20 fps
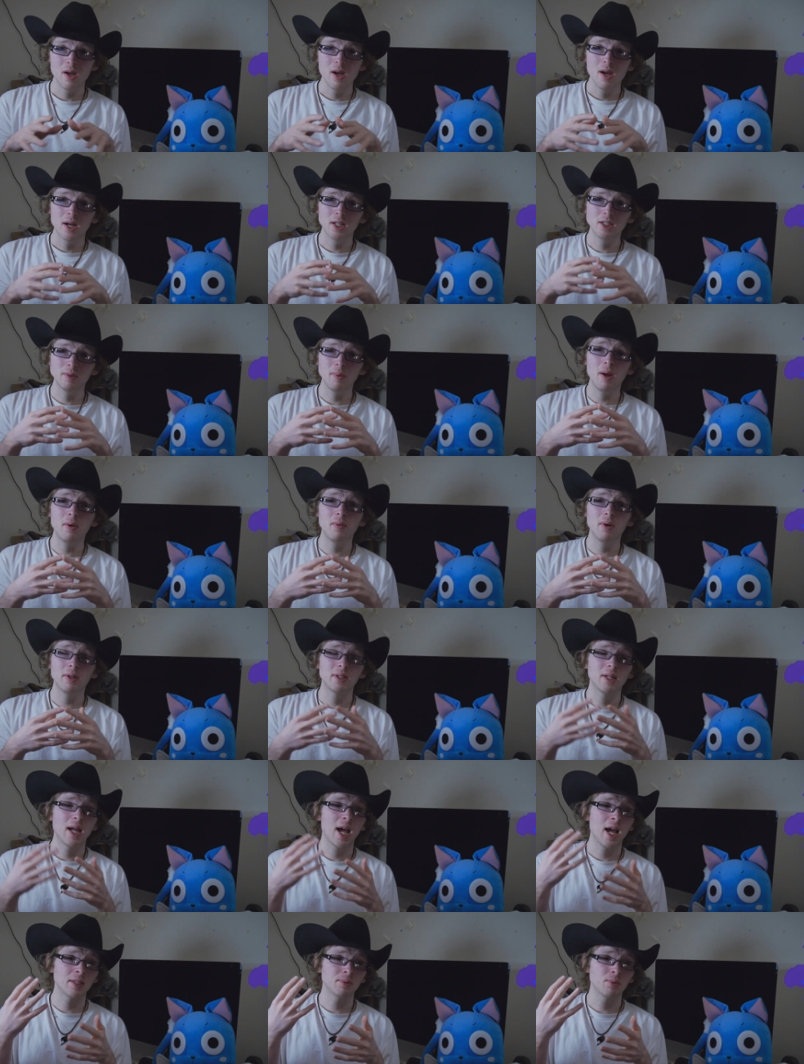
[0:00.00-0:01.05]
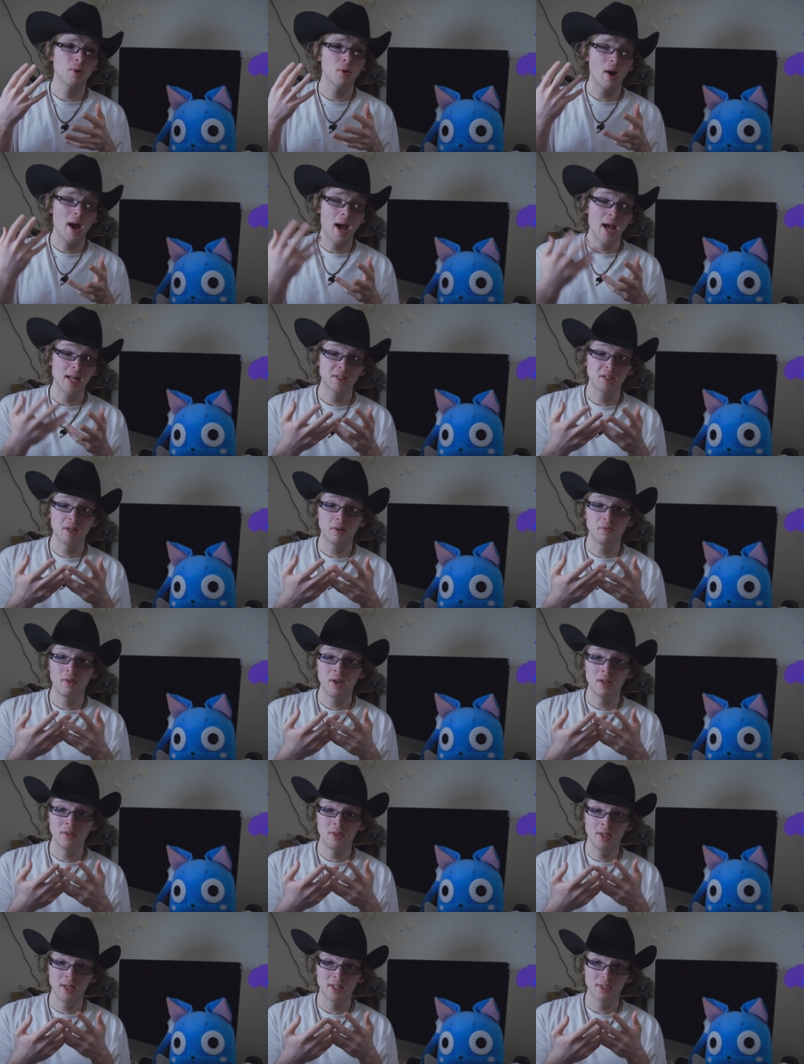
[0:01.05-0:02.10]
Because the main reason Hasbro has to
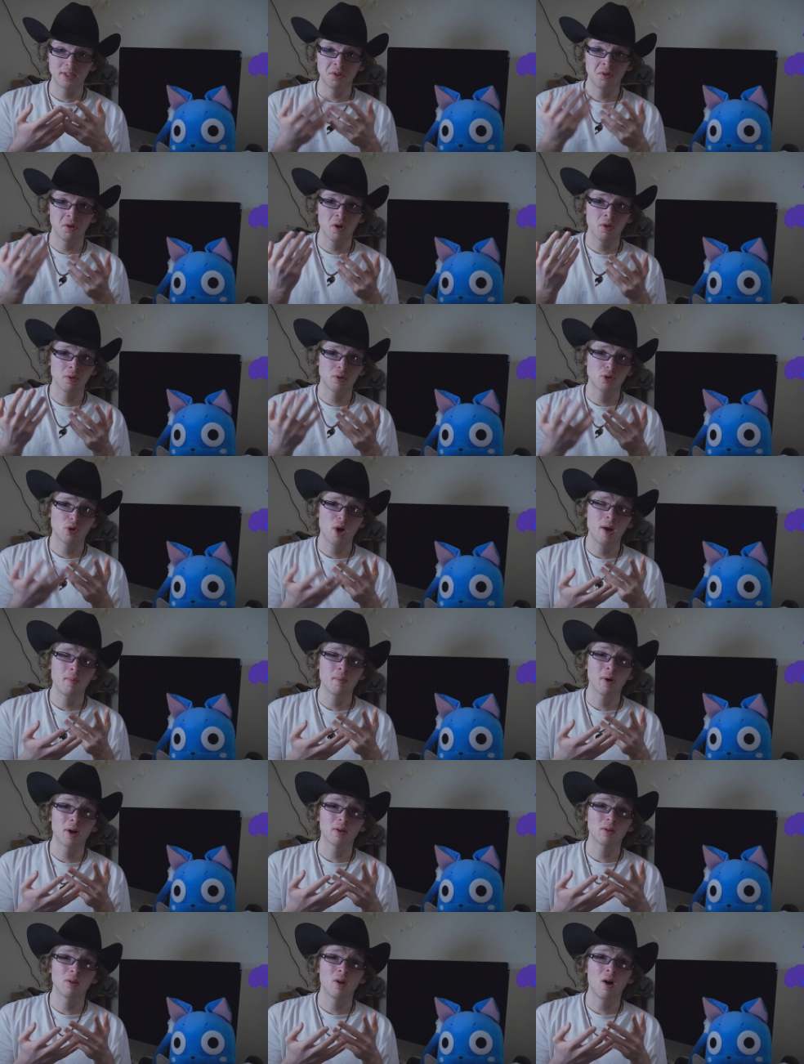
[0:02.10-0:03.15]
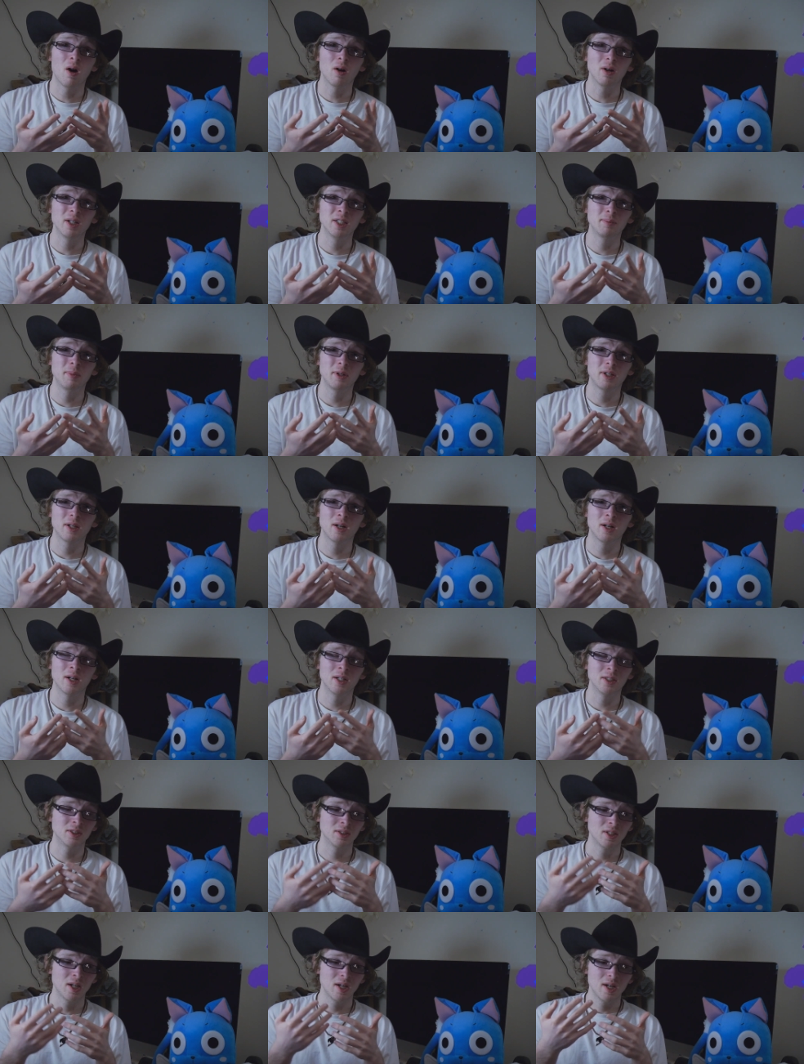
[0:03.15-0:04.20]
defend this and their other trademark law is
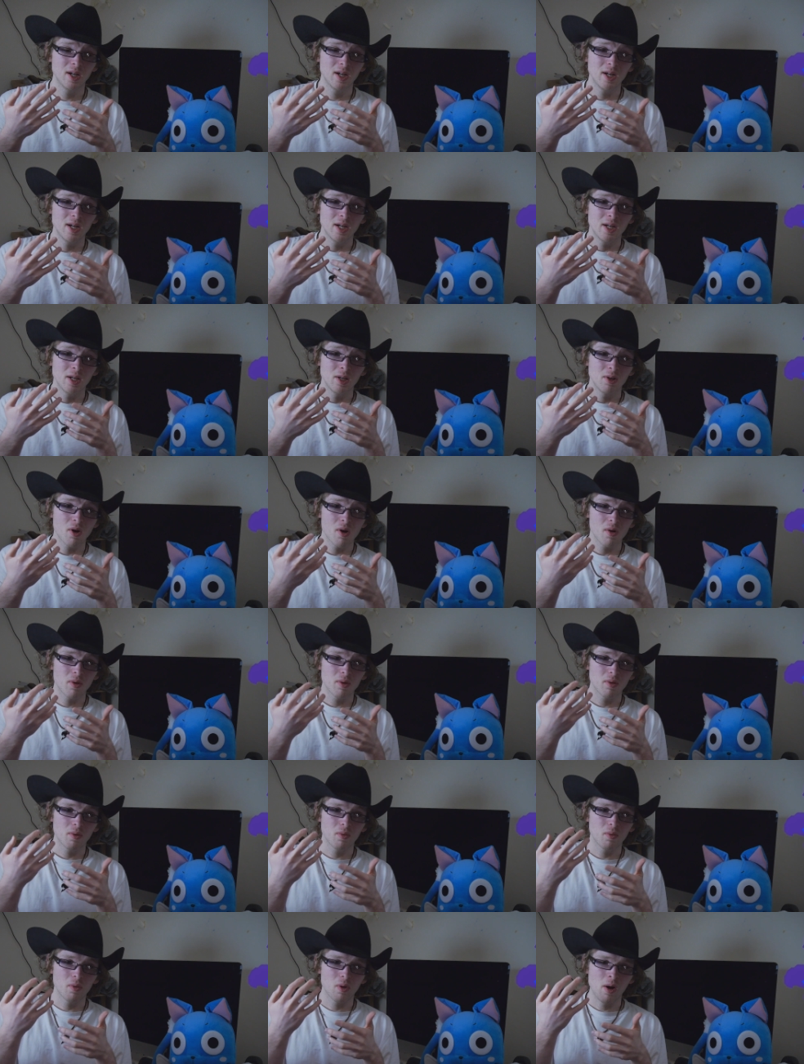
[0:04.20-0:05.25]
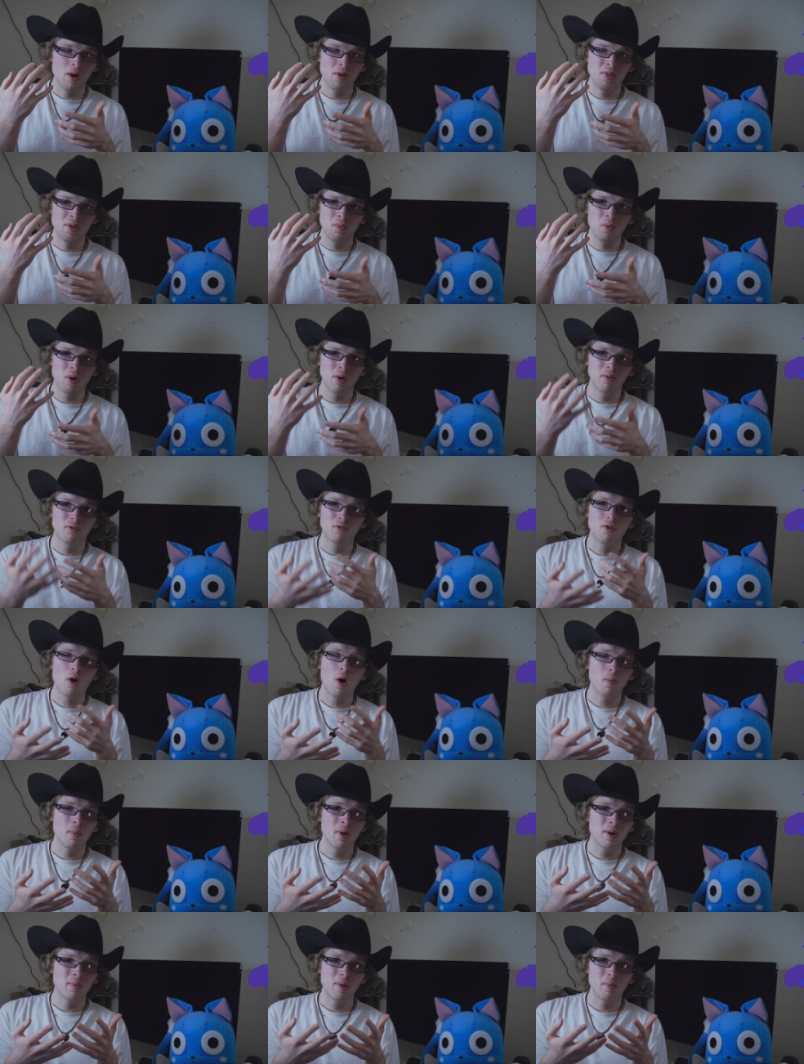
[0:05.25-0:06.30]
because the one
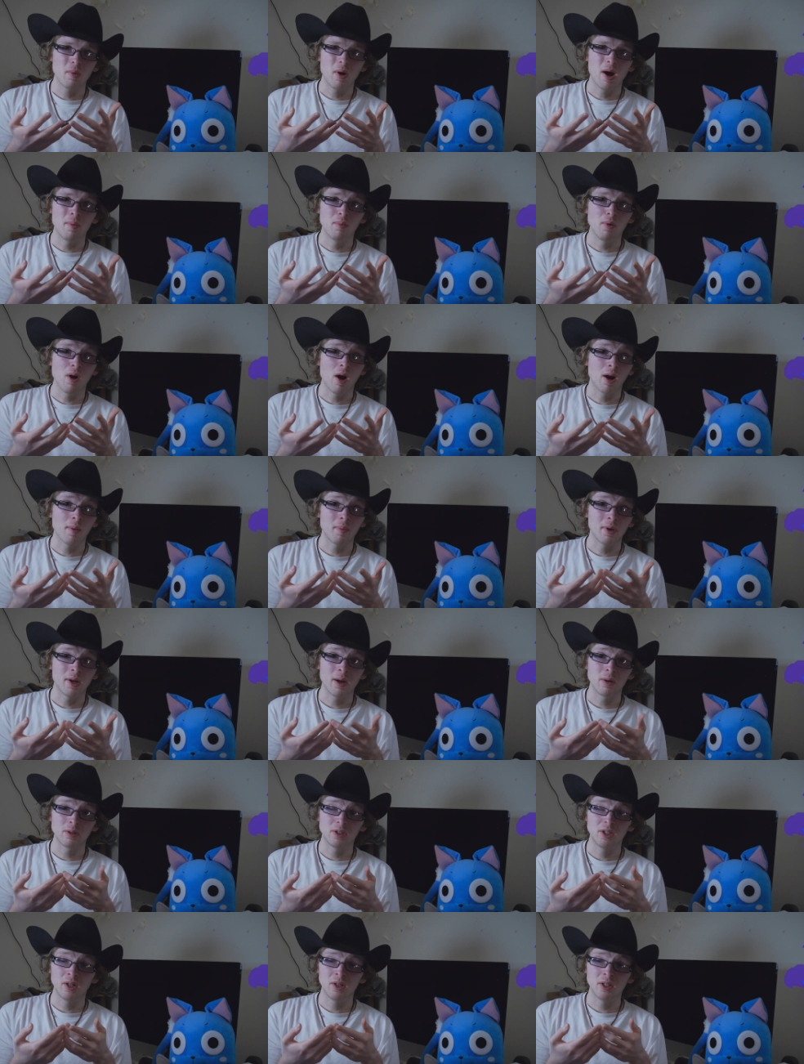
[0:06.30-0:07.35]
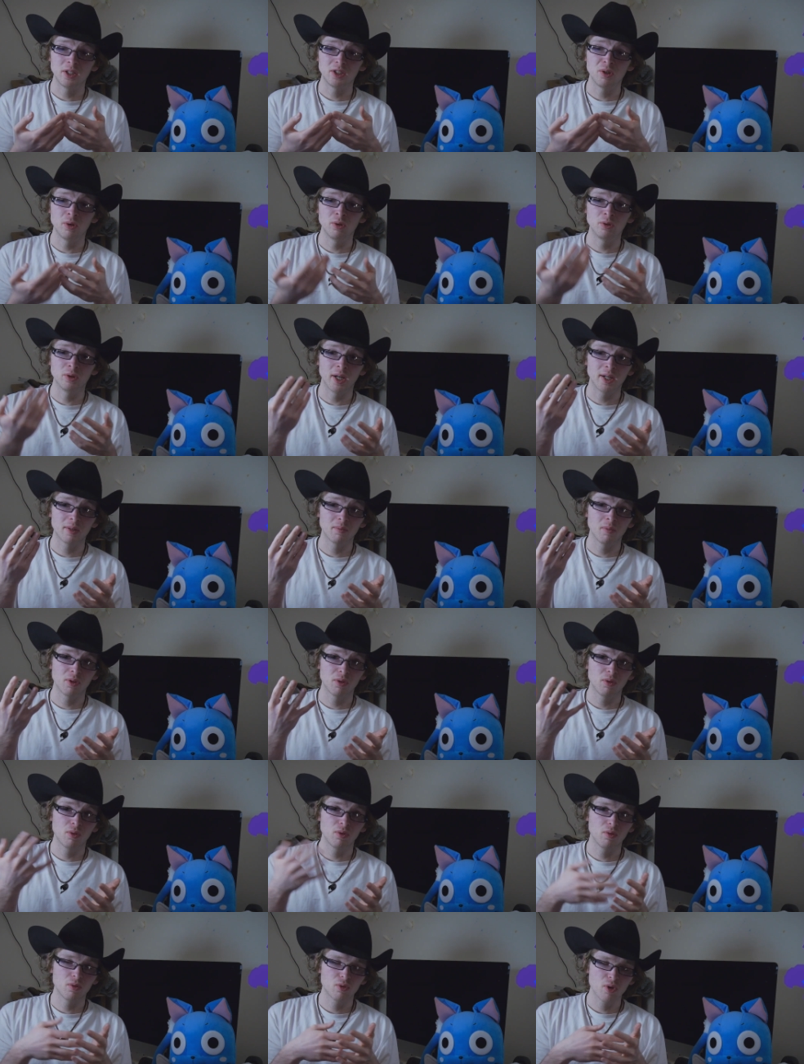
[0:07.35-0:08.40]
fault many people have brought up, I guarantee, in issues like
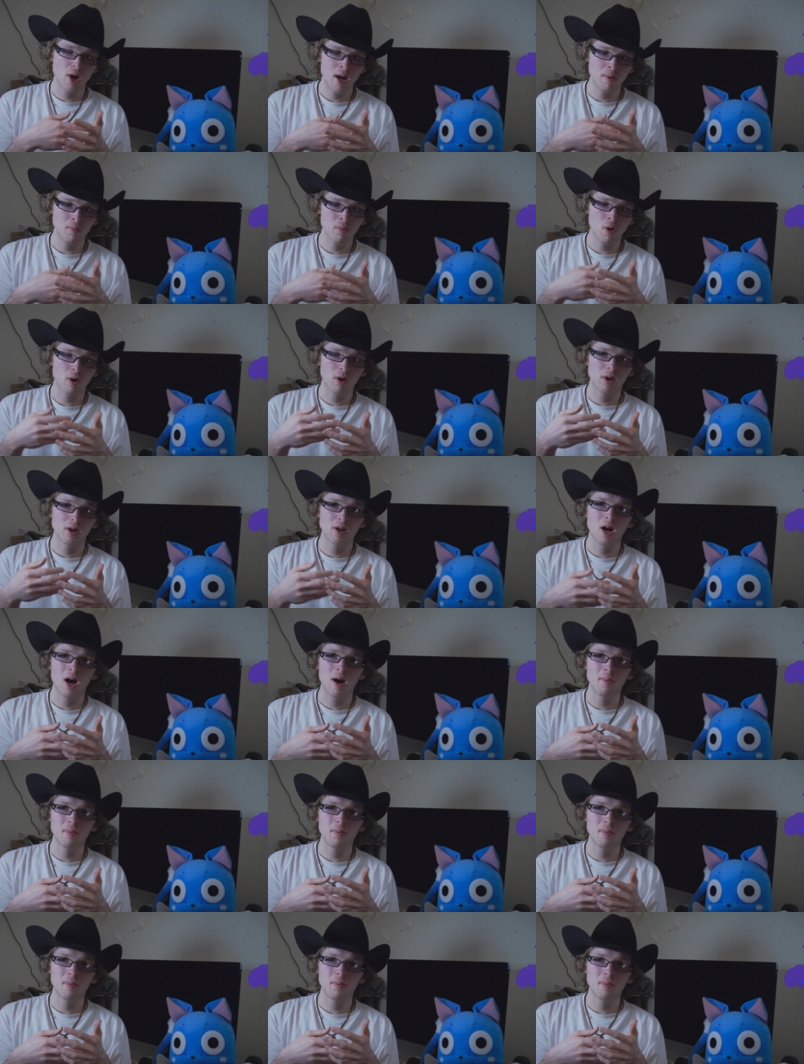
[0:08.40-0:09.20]
with trademark and